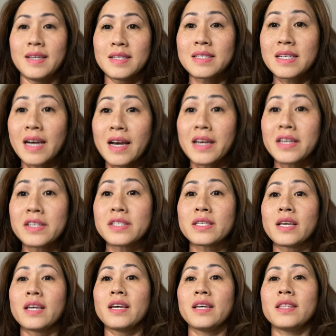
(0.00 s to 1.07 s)

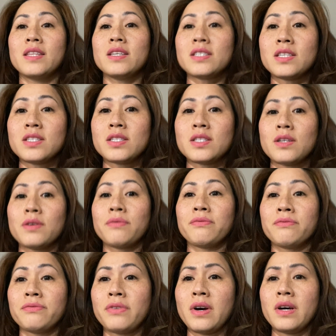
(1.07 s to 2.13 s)
Guys, this is the
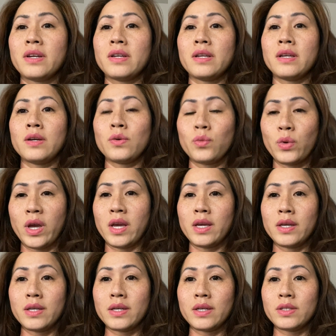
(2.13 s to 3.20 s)
fun
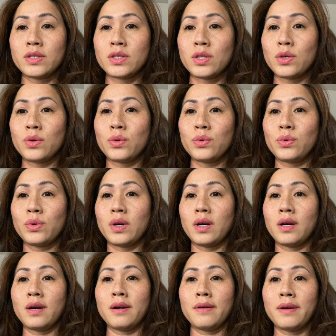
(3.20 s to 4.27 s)
way to
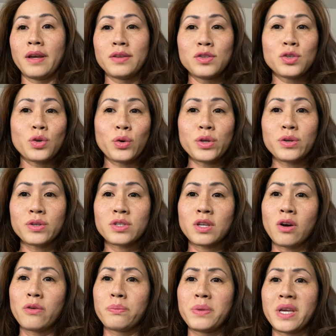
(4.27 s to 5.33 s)
enjoy
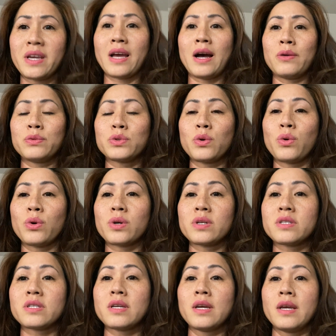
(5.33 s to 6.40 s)
yourself being
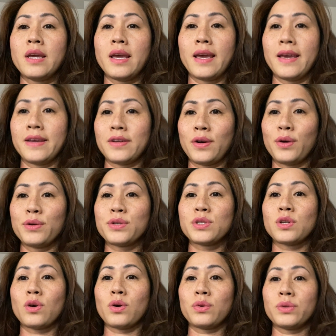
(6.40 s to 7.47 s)
outdoors, and
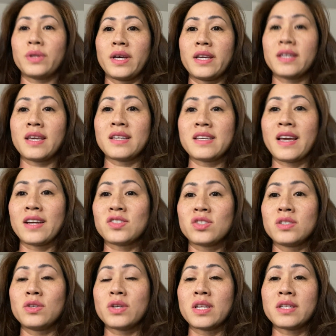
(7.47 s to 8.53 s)
also like
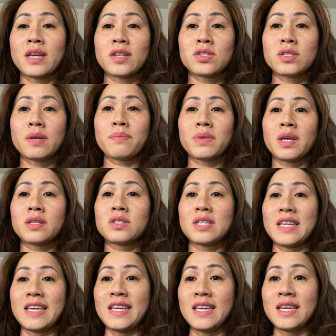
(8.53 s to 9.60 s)
you can catch something
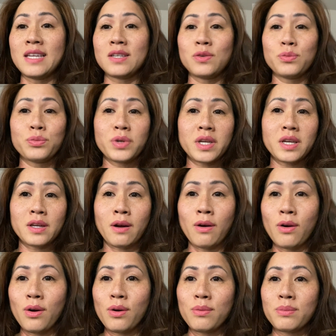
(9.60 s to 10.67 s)
to eat, bring it
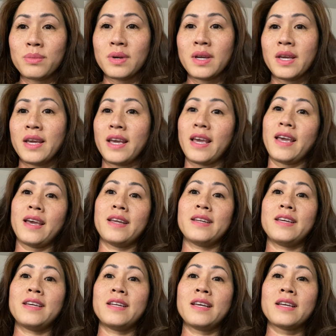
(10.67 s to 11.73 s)
home,
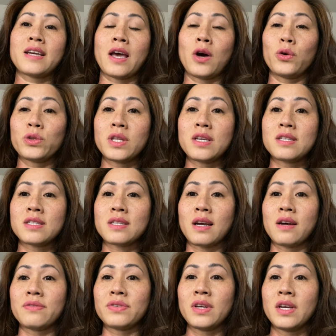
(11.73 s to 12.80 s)
and eating healthy
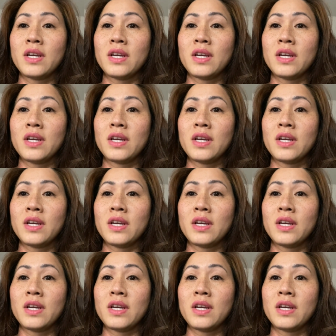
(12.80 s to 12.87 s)
stuff.